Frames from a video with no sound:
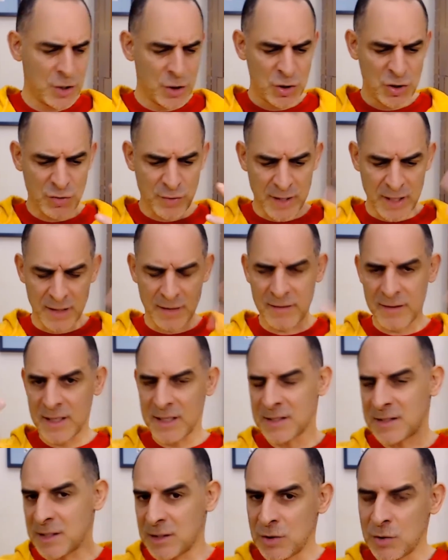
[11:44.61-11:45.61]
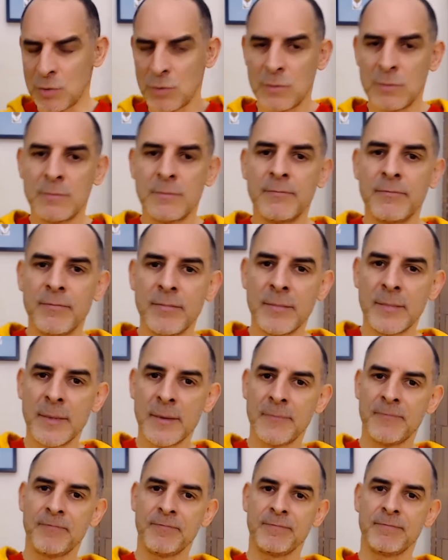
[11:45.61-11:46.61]
triggered things in you,
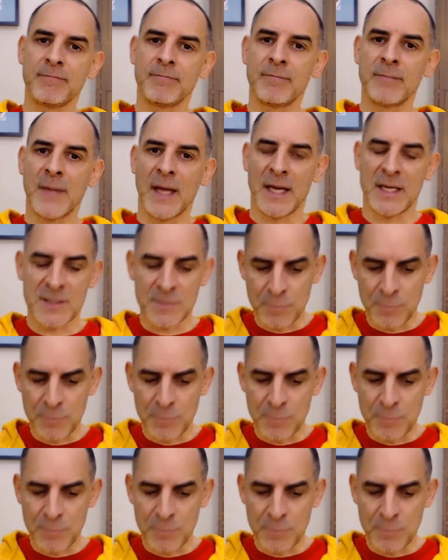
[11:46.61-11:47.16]
has